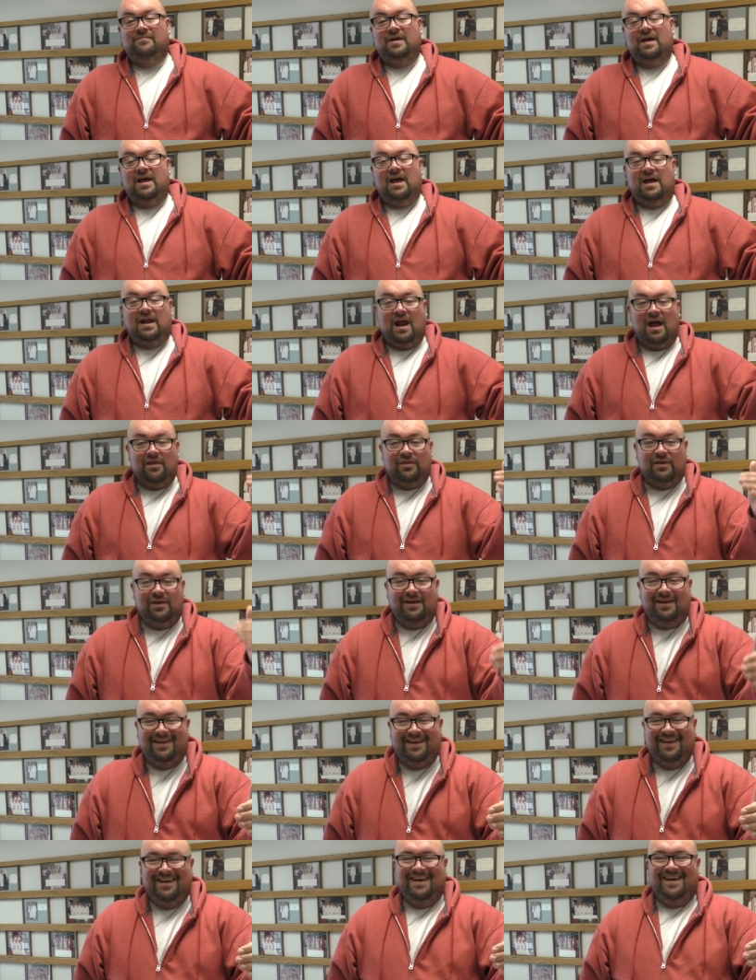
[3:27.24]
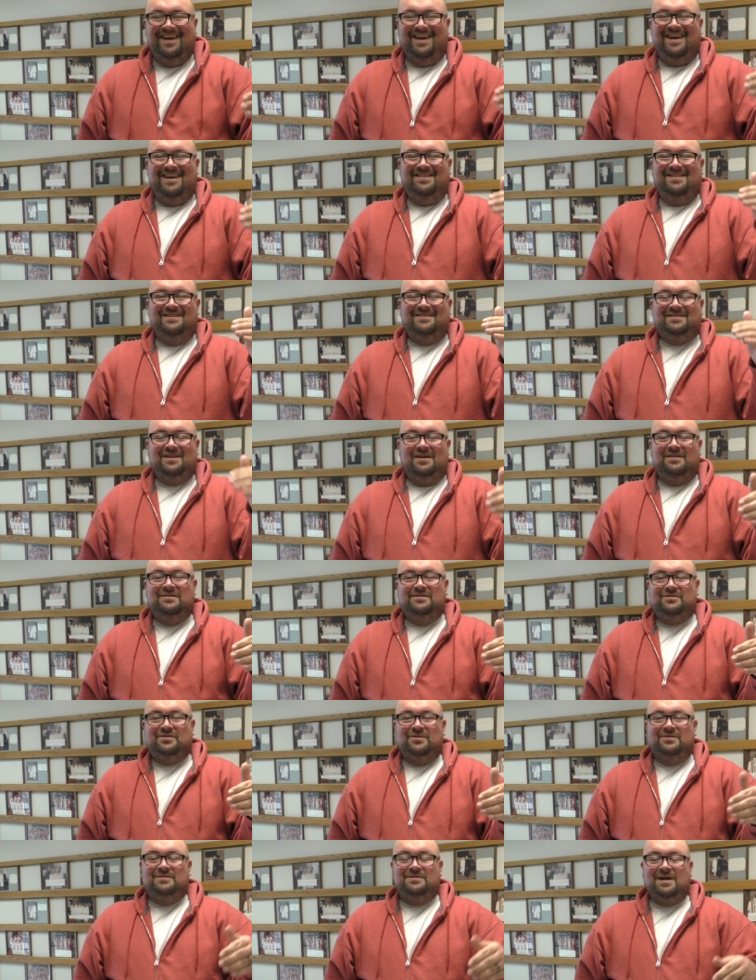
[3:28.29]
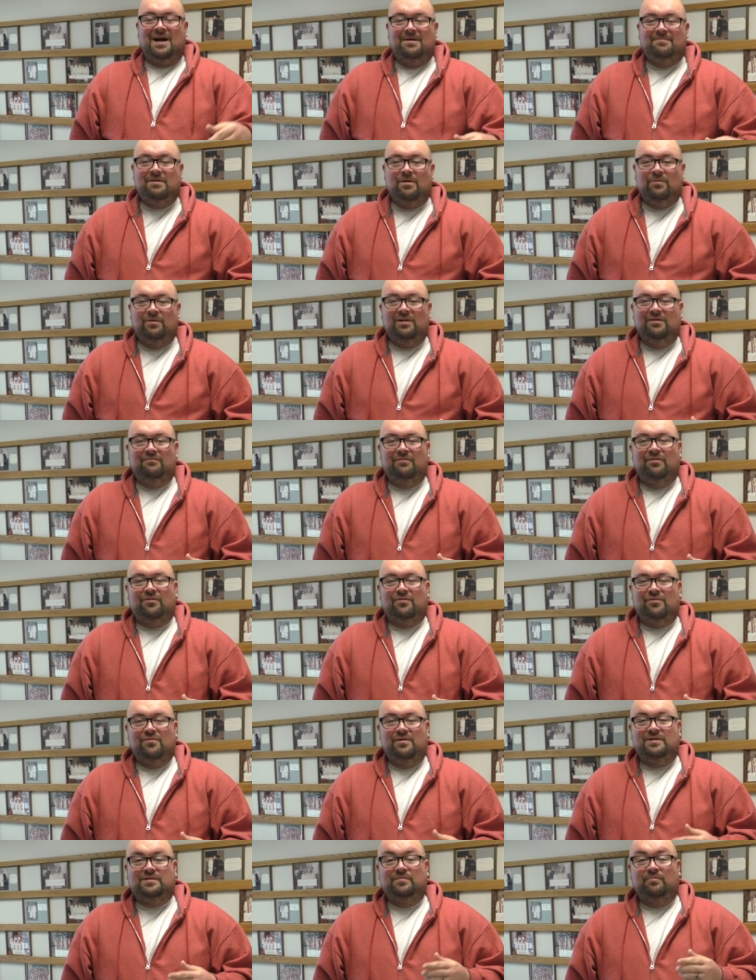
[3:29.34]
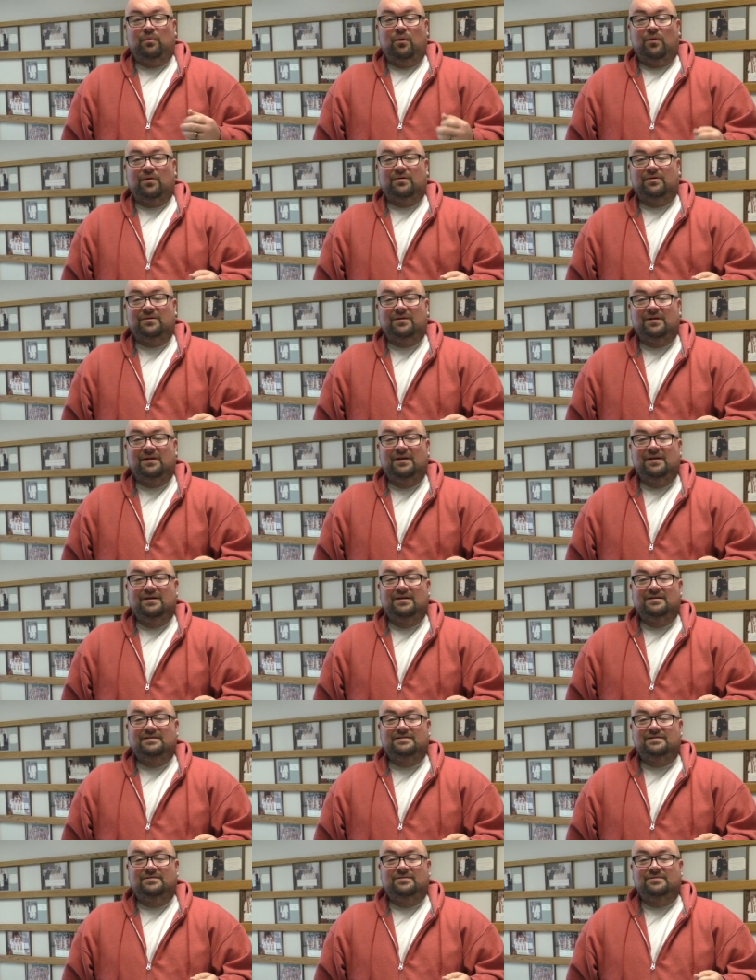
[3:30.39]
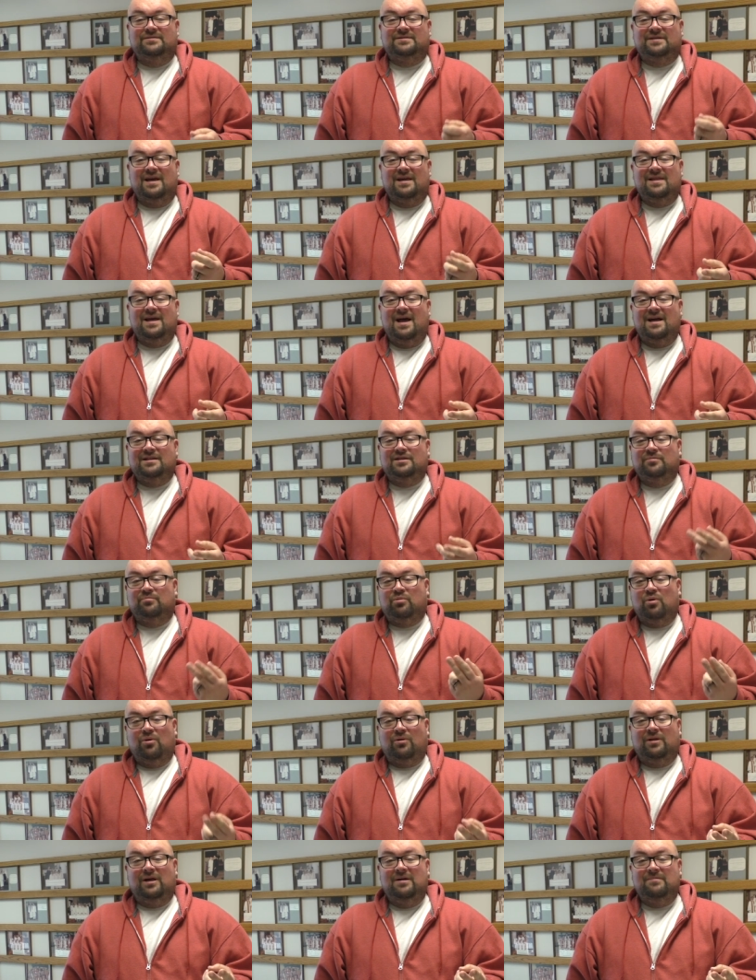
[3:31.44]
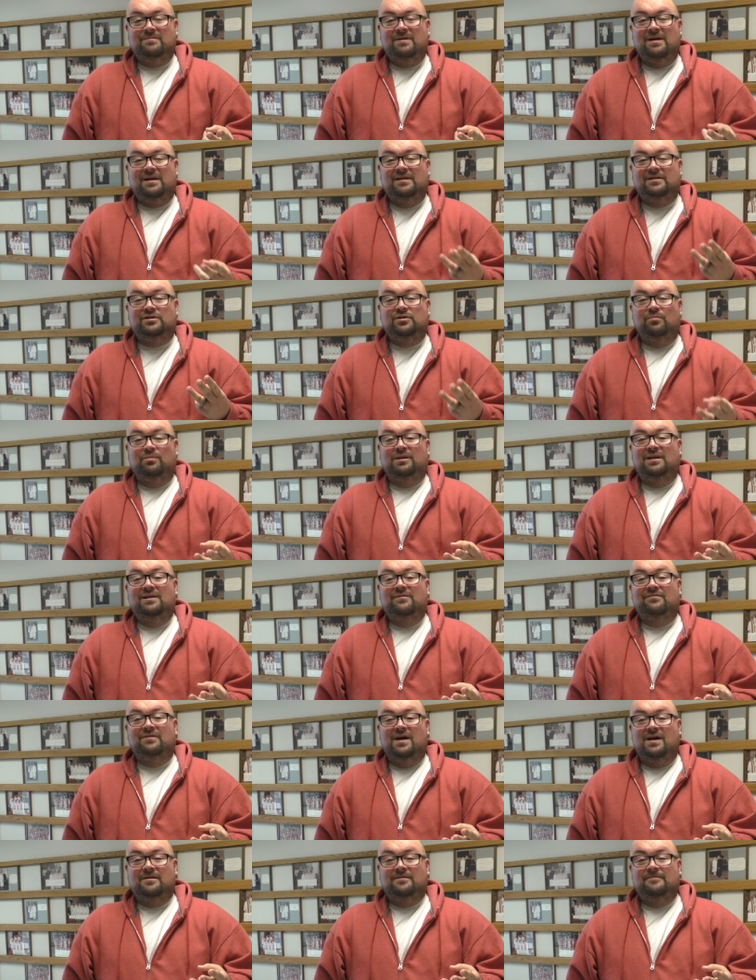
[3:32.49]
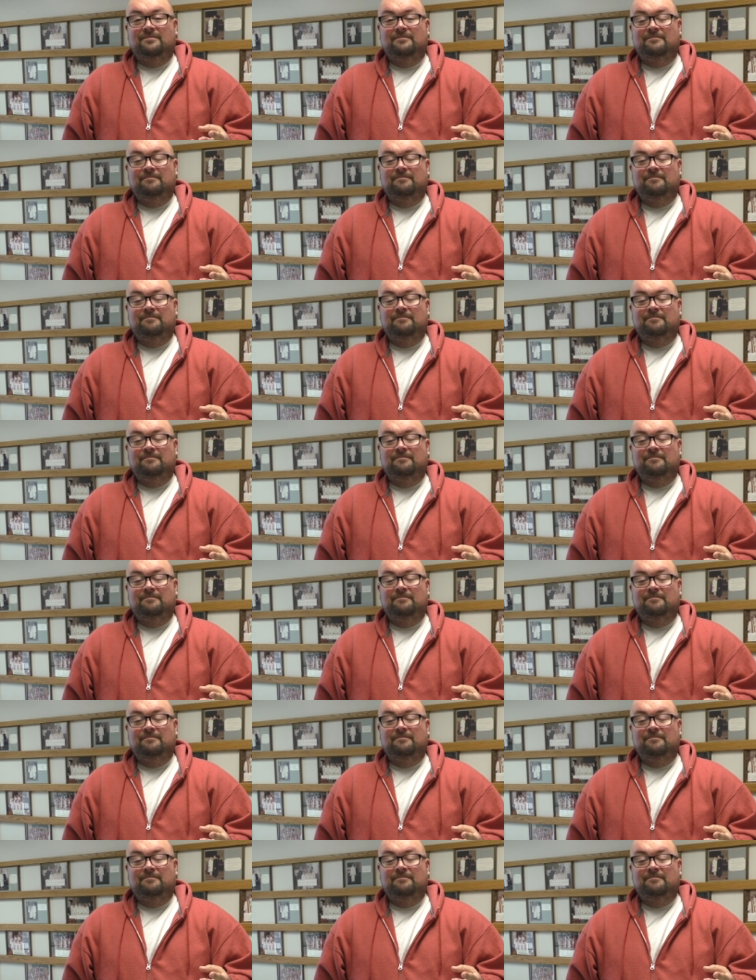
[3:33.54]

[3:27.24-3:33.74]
And I think in this uncertain time that we're living through, it's important to say that, to proclaim that, and to believe that.